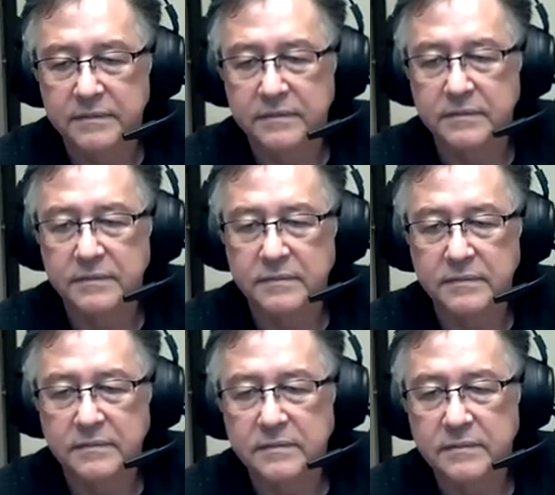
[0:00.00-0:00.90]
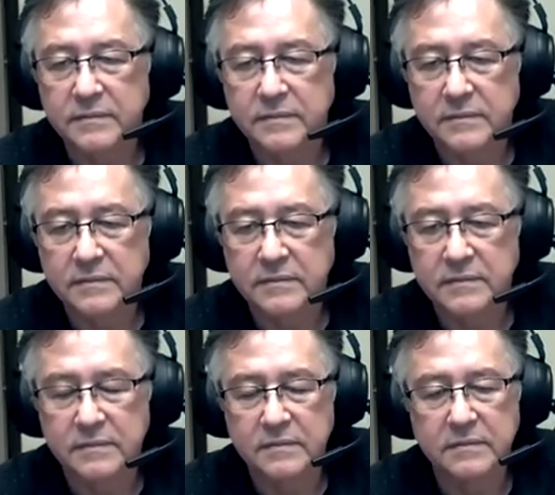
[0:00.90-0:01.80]

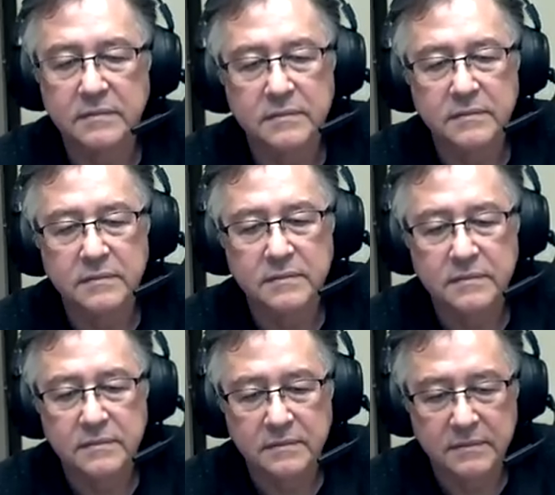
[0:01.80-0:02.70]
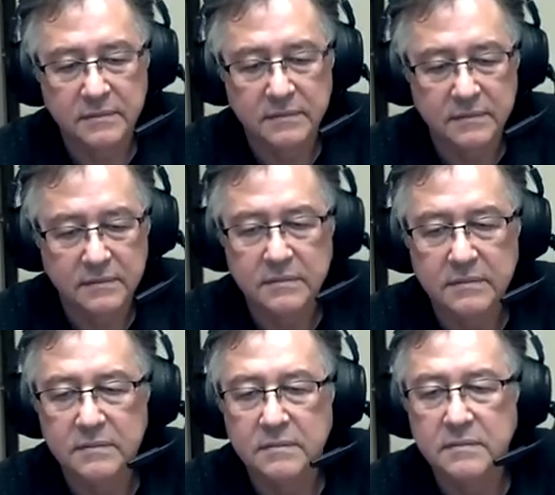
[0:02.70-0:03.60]

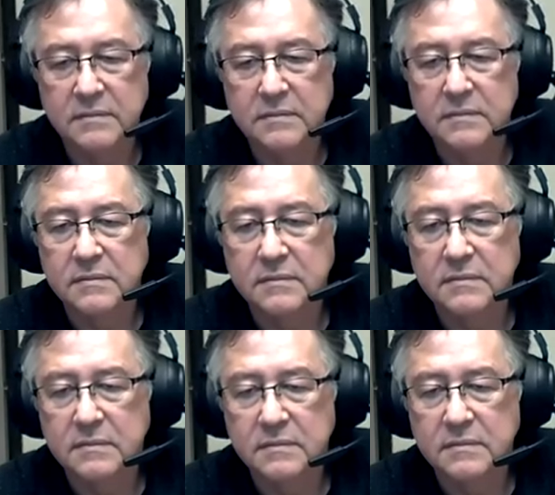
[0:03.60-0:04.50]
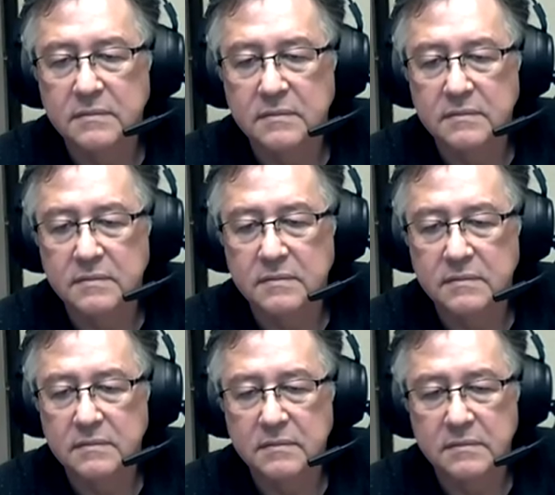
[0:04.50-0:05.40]

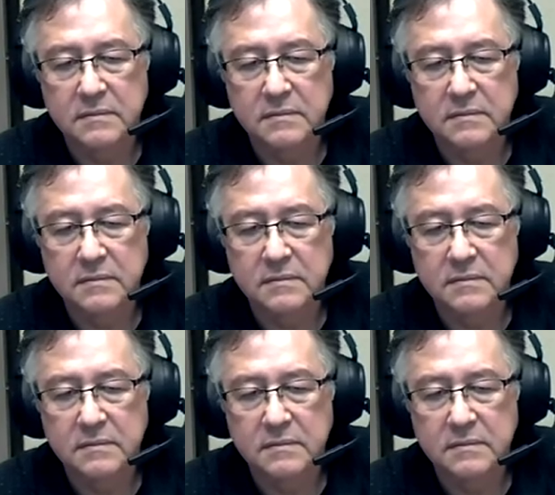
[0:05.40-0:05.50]
This person isn't speaking.